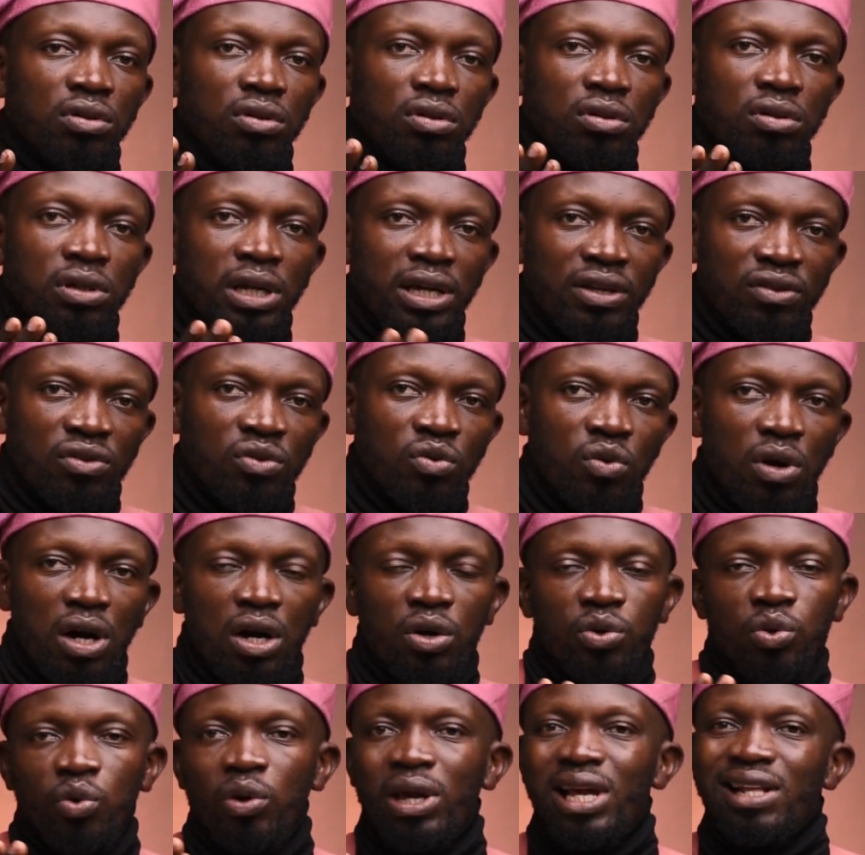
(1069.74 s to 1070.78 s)
there is no how
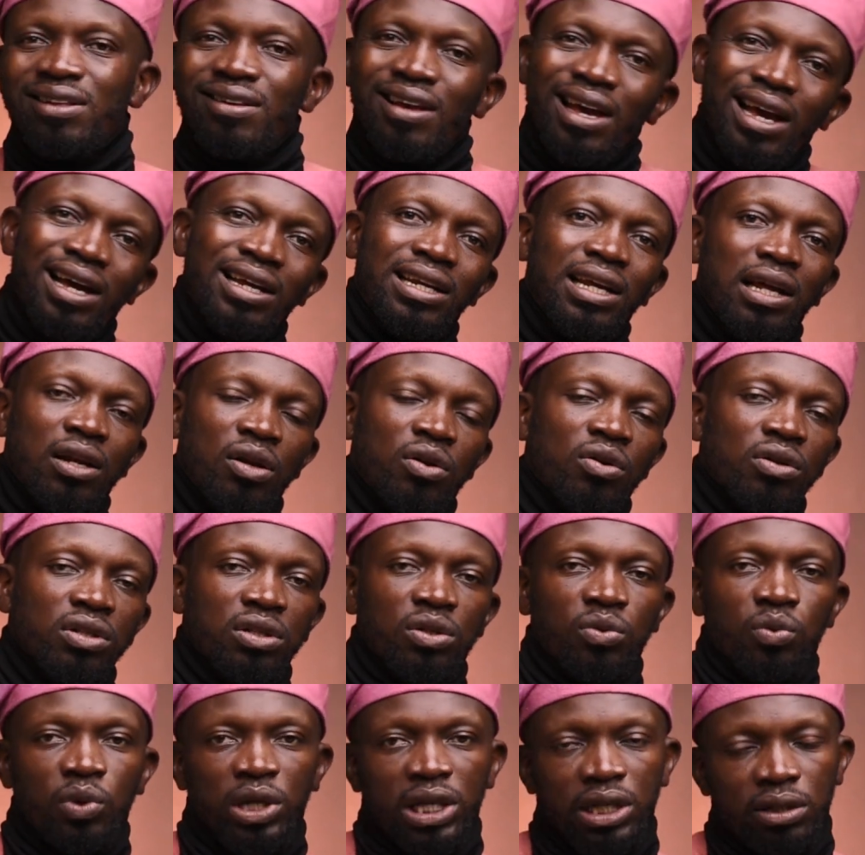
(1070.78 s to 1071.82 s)
you get tired along
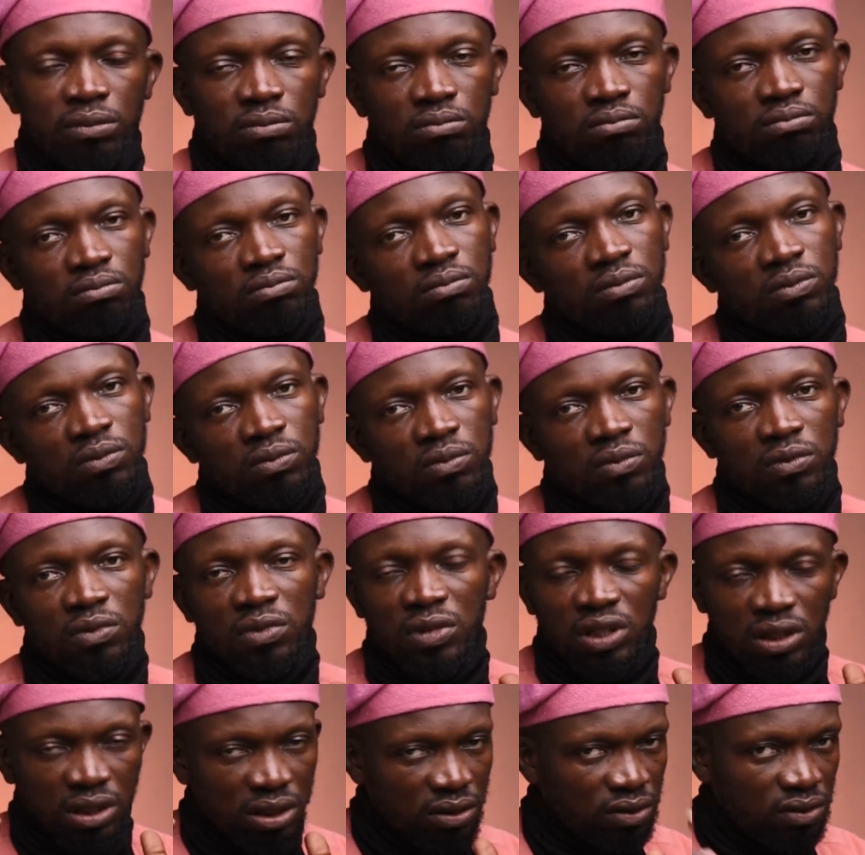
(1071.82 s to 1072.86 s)
the way.
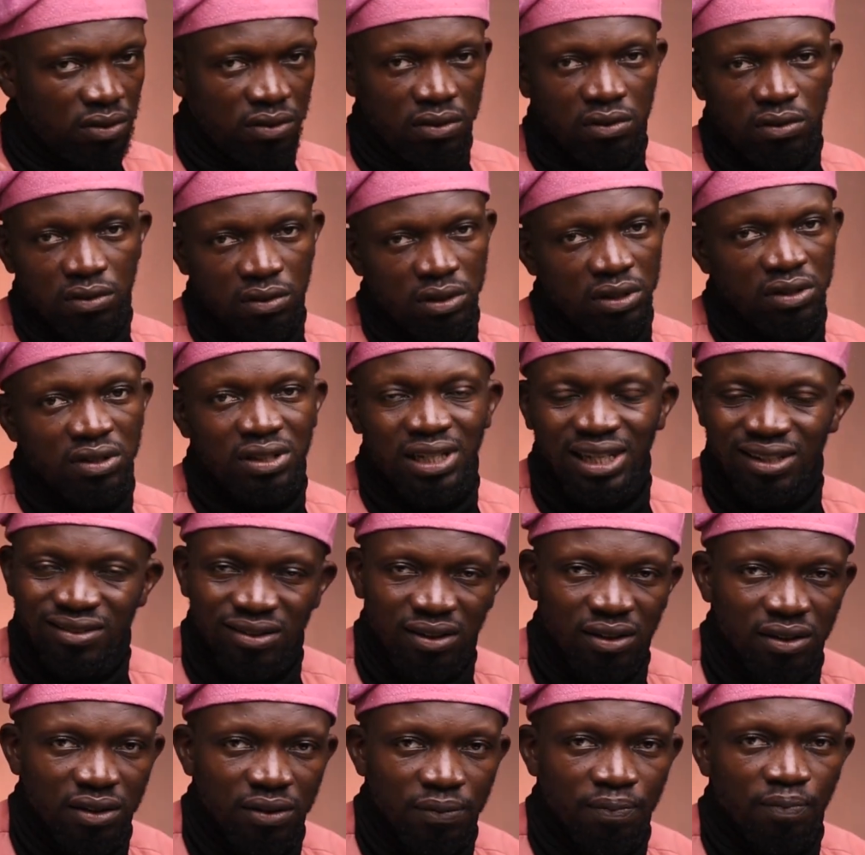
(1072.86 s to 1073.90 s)
It's
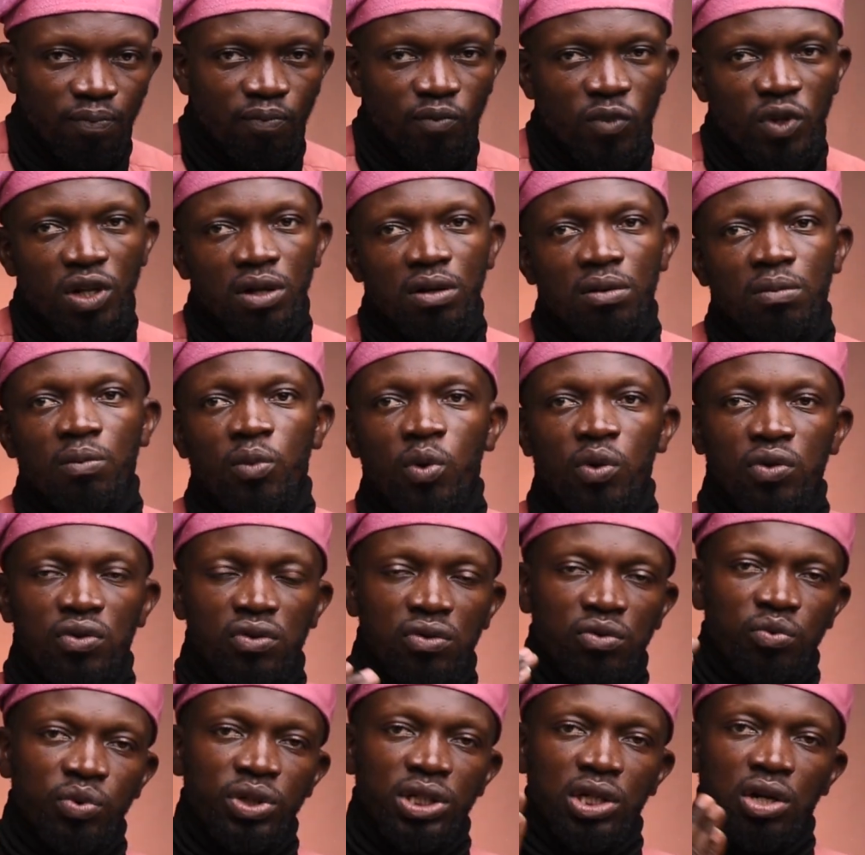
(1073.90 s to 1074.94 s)
certain. But
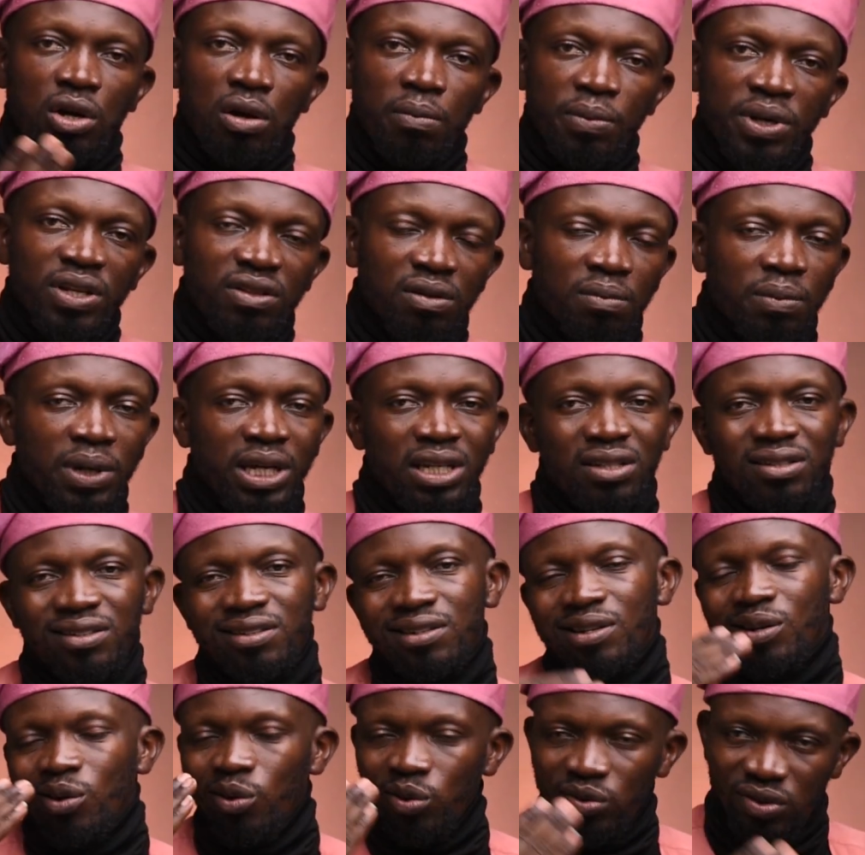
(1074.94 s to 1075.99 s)
with commitment,
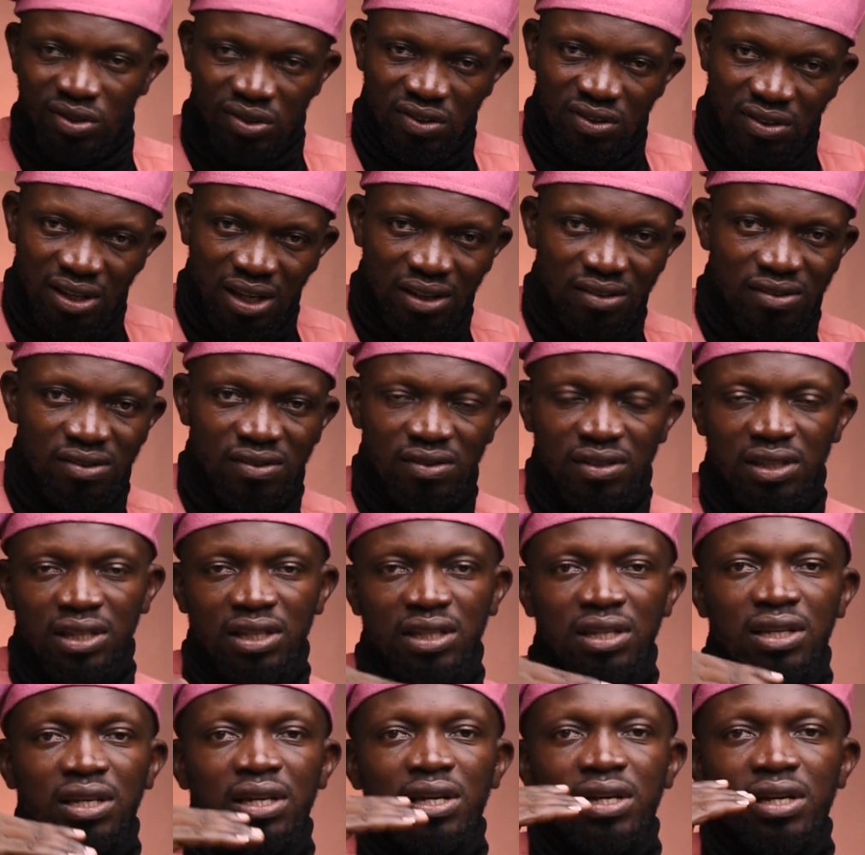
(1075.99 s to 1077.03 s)
consistency,
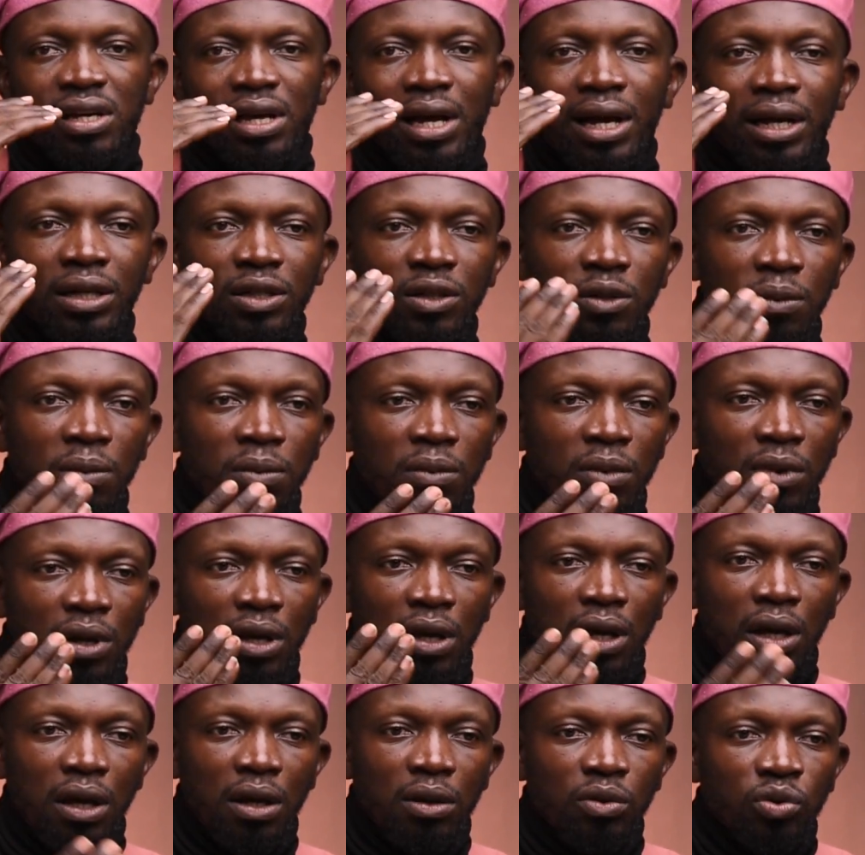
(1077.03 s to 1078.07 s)
and
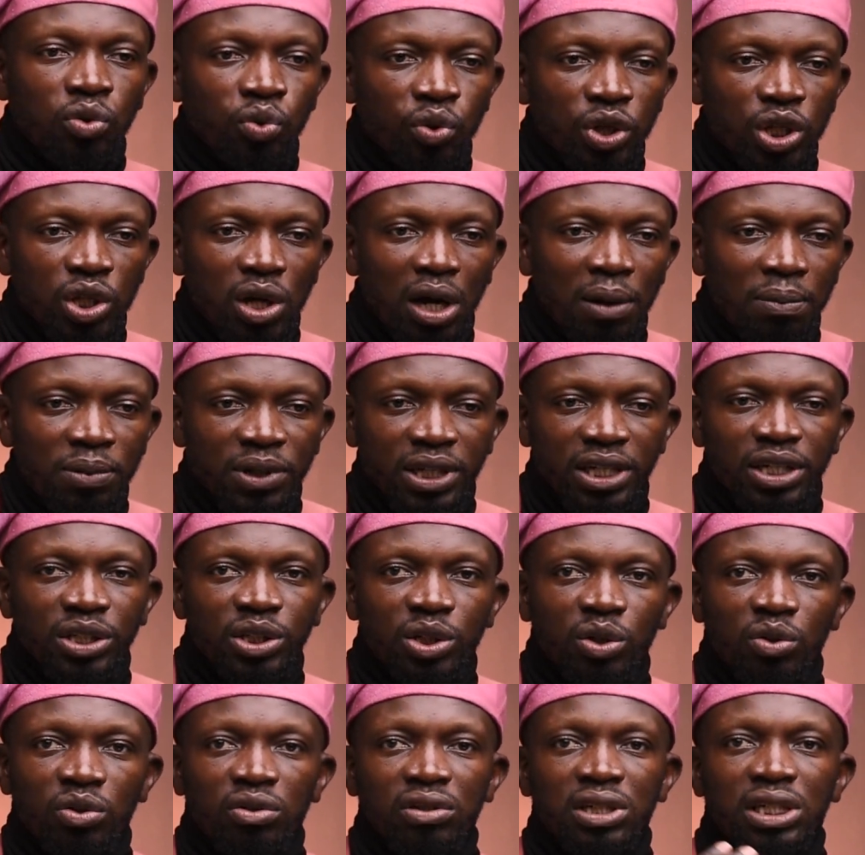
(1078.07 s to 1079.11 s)
doing your
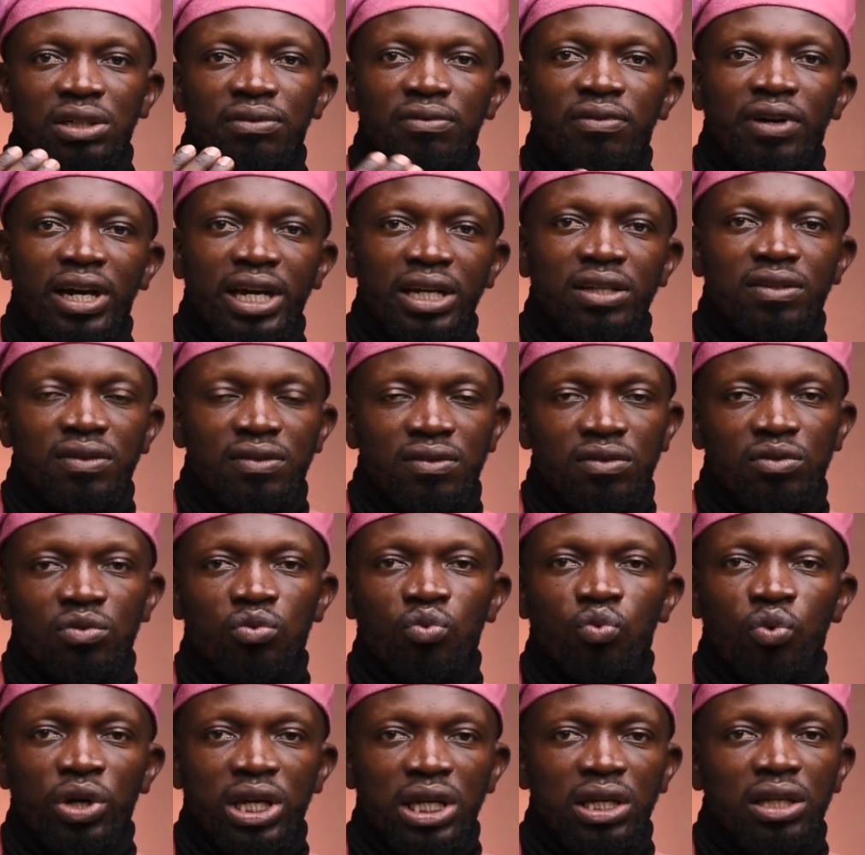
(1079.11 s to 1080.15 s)
application the right
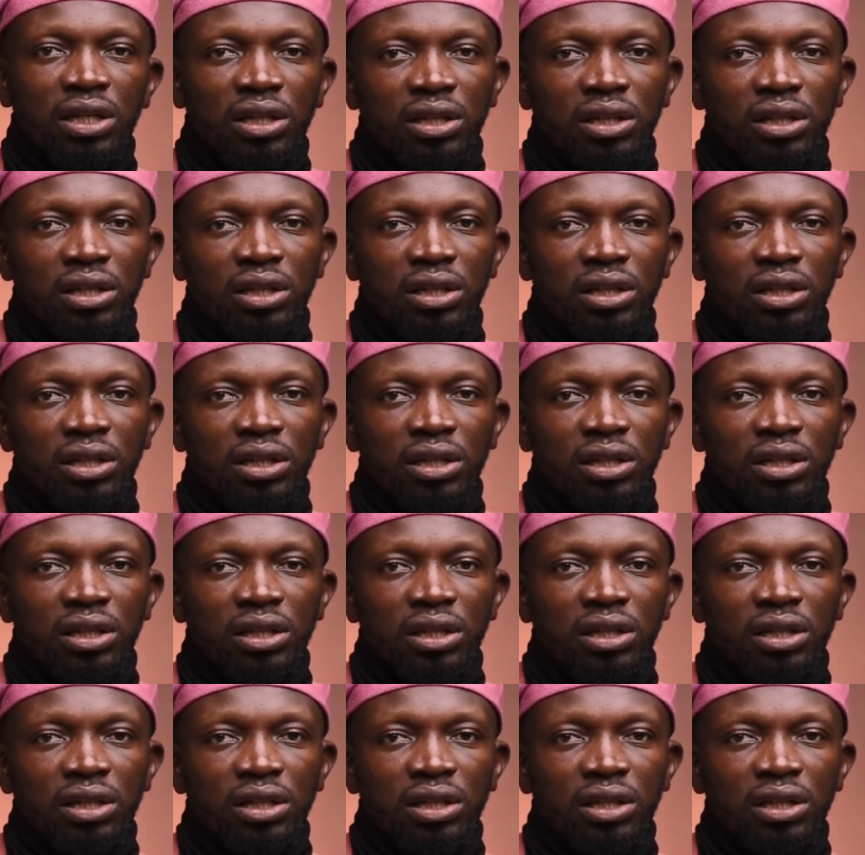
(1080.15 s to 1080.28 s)
way,